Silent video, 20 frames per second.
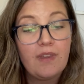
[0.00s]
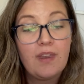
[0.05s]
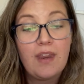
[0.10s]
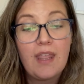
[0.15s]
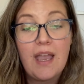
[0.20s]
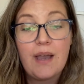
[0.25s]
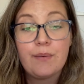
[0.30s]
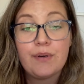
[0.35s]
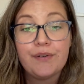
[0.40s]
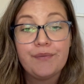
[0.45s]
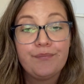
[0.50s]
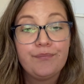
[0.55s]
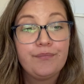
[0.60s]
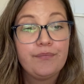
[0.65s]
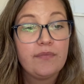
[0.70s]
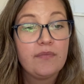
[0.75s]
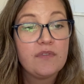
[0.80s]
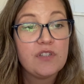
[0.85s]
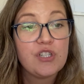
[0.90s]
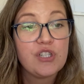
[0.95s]
oh well,
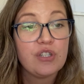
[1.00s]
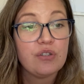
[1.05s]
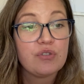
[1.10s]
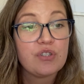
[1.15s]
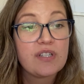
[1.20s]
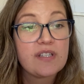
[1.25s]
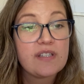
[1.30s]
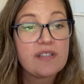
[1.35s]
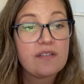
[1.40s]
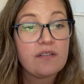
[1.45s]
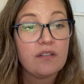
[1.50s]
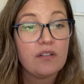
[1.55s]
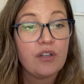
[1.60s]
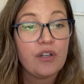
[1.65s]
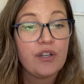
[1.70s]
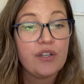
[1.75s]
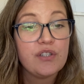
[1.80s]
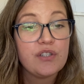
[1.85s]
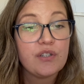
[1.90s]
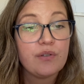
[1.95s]
she'll just
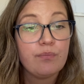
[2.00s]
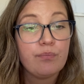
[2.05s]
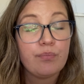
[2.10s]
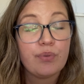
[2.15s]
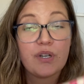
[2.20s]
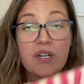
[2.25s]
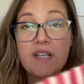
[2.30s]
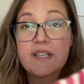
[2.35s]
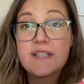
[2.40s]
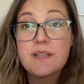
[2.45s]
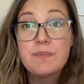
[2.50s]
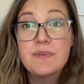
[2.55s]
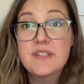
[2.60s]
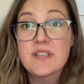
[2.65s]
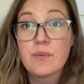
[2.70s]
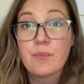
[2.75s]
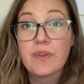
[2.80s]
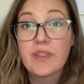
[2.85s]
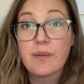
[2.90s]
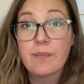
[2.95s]
learn to put her slippers
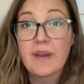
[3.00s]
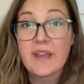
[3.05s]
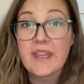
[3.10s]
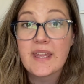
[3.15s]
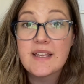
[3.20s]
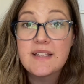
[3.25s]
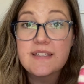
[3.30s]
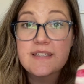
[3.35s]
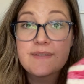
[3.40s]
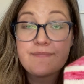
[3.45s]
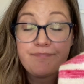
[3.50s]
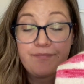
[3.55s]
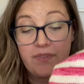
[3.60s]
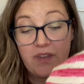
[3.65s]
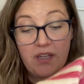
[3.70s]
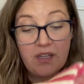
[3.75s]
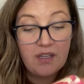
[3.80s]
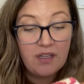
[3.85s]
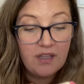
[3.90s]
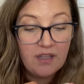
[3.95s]
on with them, I guess.
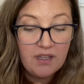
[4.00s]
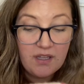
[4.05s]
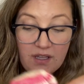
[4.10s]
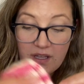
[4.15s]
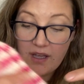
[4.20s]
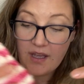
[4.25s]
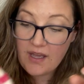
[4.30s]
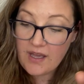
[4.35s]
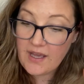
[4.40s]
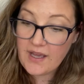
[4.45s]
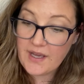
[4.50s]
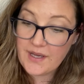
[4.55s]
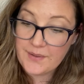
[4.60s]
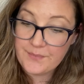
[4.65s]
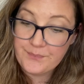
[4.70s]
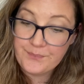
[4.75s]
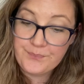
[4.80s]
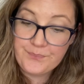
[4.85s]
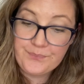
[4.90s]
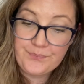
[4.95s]

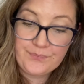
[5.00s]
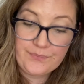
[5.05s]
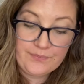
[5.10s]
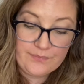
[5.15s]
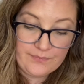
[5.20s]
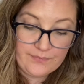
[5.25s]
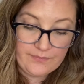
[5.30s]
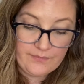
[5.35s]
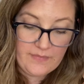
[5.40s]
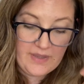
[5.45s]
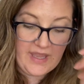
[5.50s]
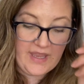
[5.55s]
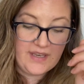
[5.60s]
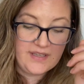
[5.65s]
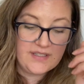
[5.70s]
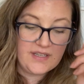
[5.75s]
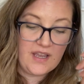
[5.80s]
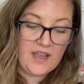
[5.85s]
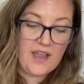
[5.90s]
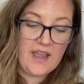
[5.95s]
And
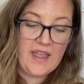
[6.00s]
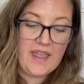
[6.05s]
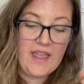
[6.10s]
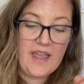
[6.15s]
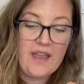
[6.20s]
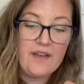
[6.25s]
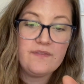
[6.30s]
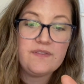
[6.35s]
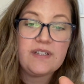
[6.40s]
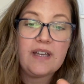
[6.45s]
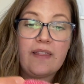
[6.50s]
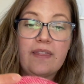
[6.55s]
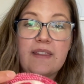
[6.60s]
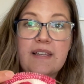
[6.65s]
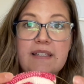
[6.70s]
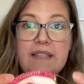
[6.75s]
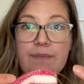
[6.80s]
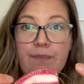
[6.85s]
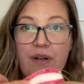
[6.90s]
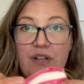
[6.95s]
I have done
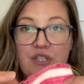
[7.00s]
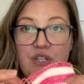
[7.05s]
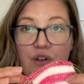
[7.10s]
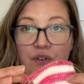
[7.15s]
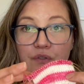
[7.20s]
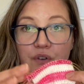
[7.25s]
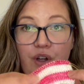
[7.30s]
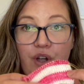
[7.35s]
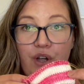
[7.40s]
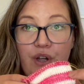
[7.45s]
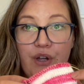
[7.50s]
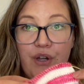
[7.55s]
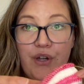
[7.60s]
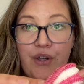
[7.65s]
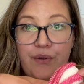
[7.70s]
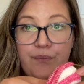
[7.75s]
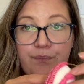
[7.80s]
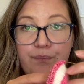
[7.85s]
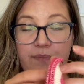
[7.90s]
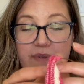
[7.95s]
this much of her
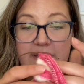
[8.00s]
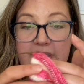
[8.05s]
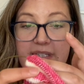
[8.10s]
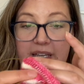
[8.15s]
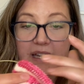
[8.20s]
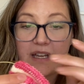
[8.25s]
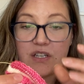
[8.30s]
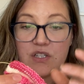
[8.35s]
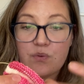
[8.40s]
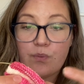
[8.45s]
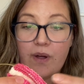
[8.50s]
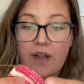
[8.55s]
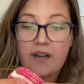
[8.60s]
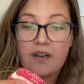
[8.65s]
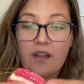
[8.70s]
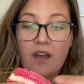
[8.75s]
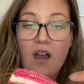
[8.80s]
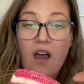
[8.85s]
second one.